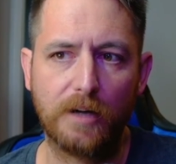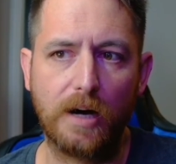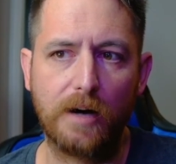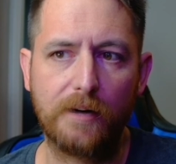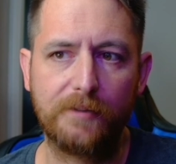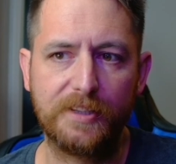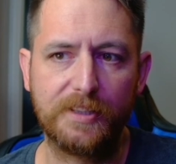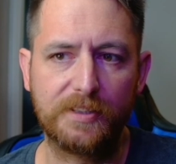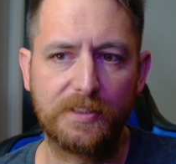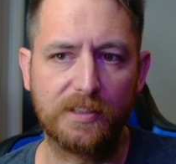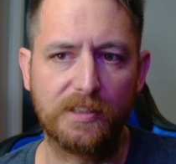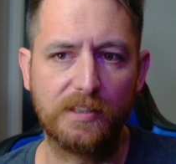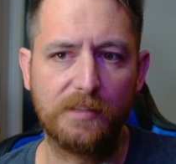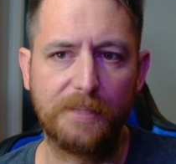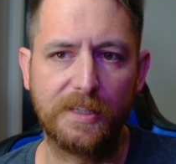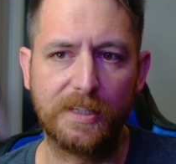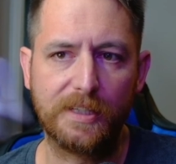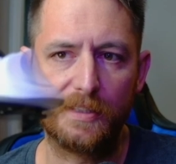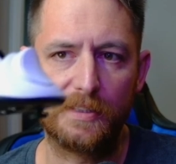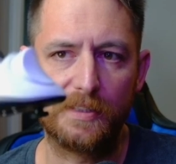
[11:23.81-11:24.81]
Obviously,
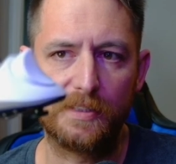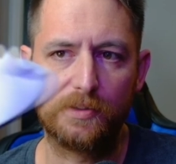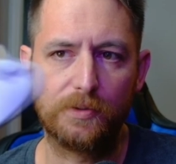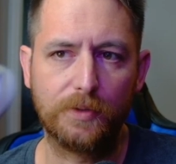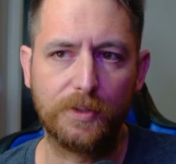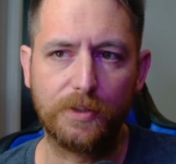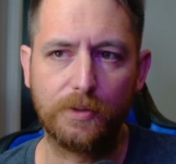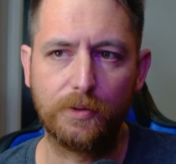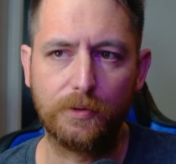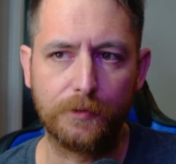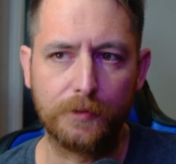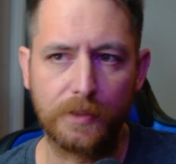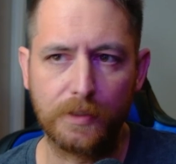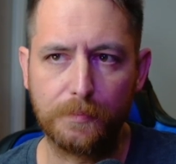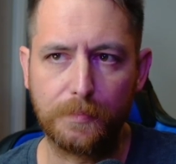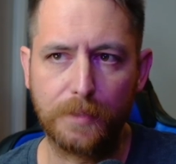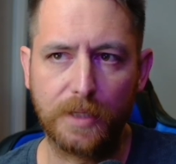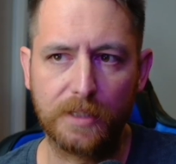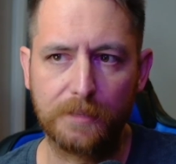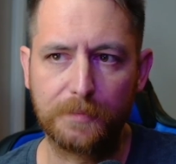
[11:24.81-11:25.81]
because it's only holding the
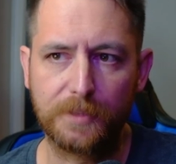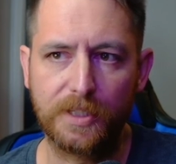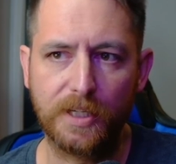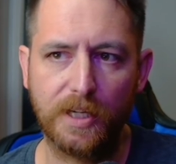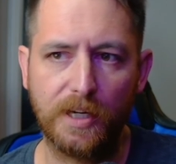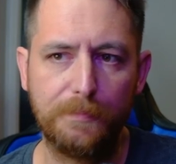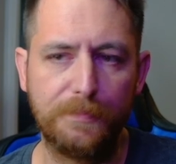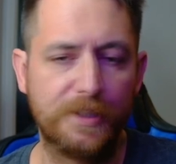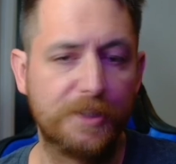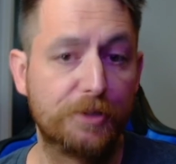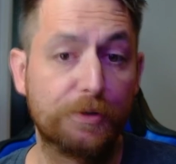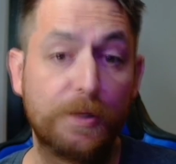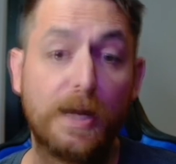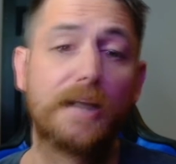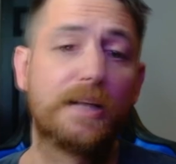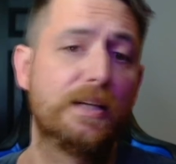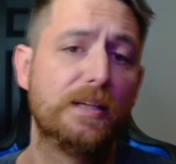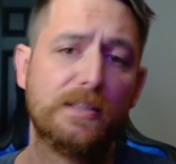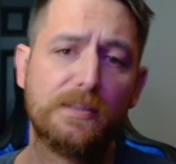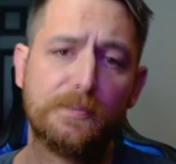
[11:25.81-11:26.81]
bottom cup, the
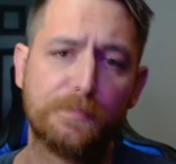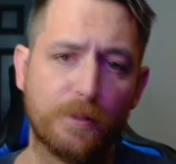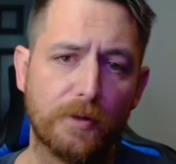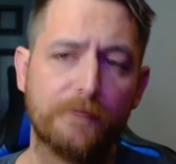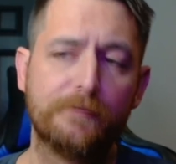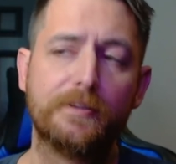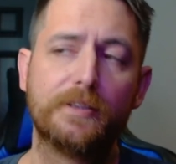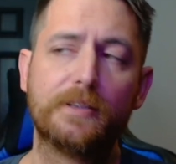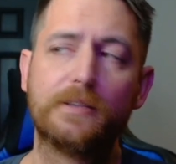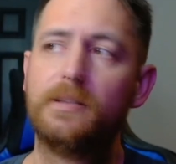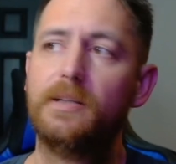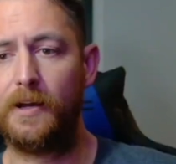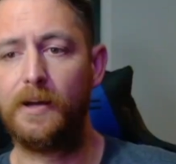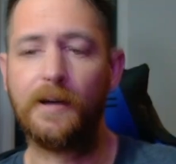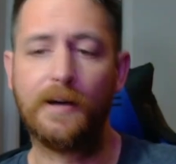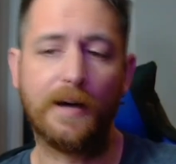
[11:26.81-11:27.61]
tracking is perfect.